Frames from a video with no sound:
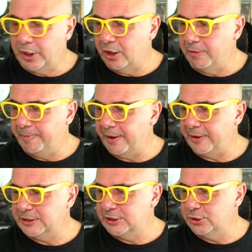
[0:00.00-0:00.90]
can
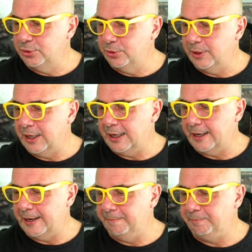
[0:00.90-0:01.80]
compare it
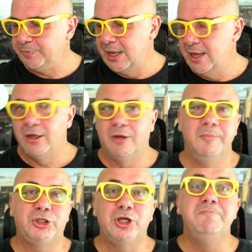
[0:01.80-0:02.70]
to
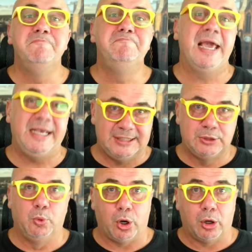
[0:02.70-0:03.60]

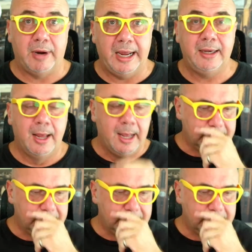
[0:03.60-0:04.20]
commission-based work, right?